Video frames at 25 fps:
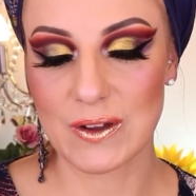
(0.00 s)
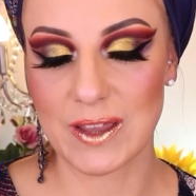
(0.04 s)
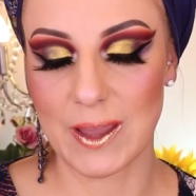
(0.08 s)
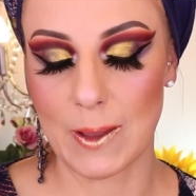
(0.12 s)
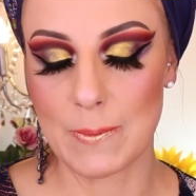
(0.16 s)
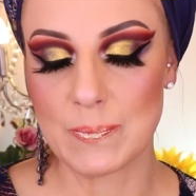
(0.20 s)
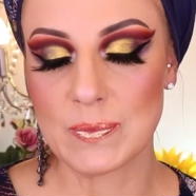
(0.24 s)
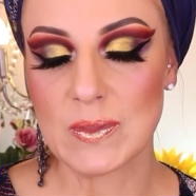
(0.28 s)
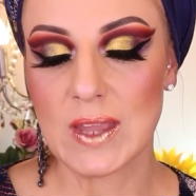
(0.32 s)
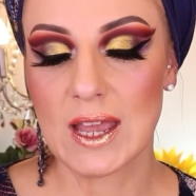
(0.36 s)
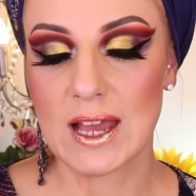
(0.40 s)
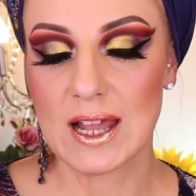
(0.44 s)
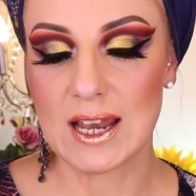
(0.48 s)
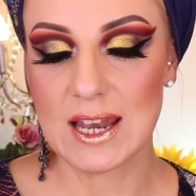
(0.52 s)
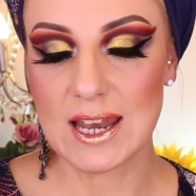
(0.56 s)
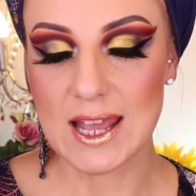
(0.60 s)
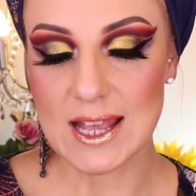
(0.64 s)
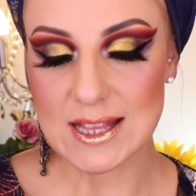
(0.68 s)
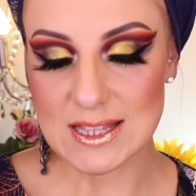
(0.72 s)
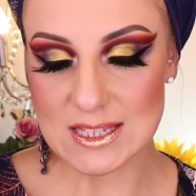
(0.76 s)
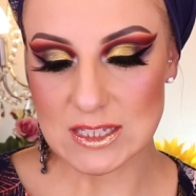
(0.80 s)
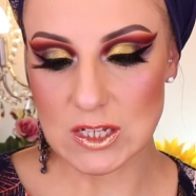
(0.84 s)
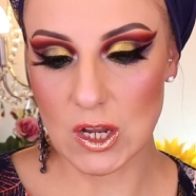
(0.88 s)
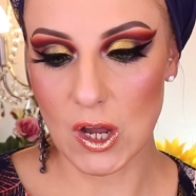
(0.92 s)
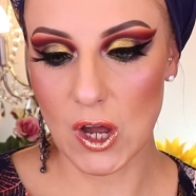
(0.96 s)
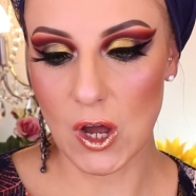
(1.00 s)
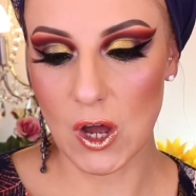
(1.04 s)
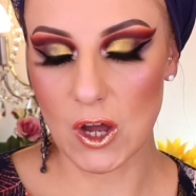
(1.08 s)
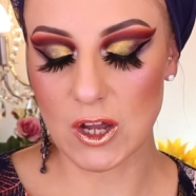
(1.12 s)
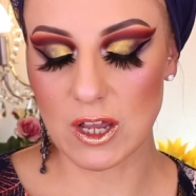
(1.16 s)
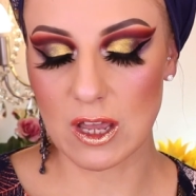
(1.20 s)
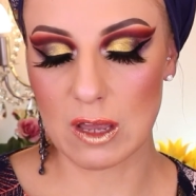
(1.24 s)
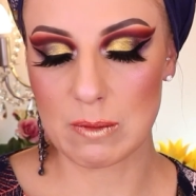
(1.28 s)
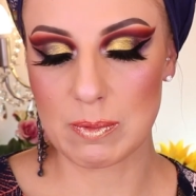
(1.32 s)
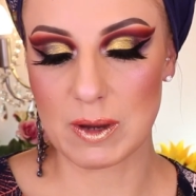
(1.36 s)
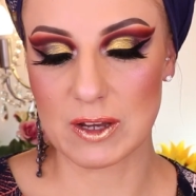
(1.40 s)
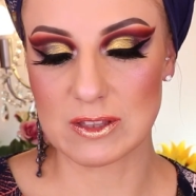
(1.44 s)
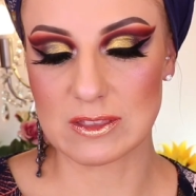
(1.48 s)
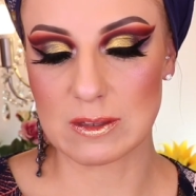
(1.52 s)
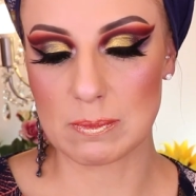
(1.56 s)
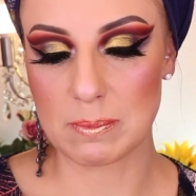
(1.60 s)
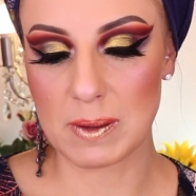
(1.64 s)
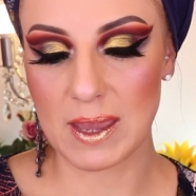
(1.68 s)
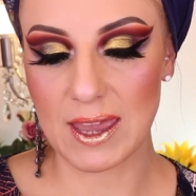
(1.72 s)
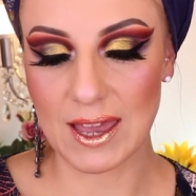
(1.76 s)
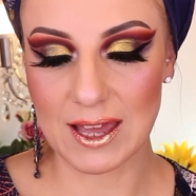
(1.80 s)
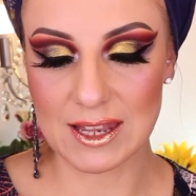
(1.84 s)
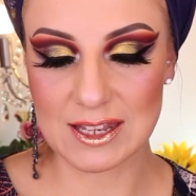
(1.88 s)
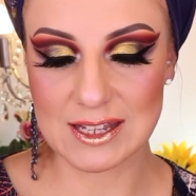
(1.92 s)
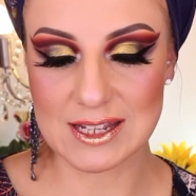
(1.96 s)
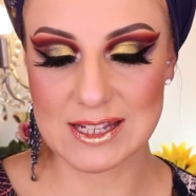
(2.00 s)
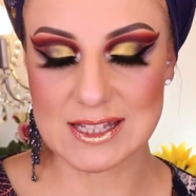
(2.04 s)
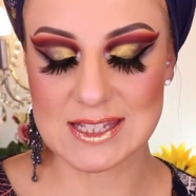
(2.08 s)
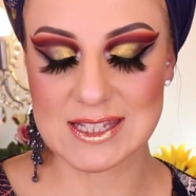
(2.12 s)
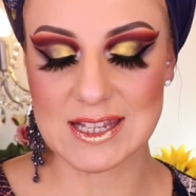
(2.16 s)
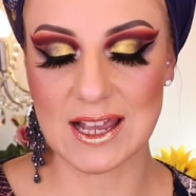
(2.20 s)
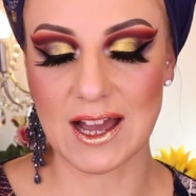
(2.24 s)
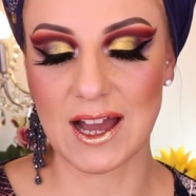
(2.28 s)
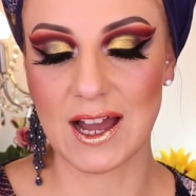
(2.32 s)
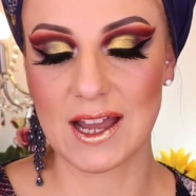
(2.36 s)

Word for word: Okay, let's talk about the palettes.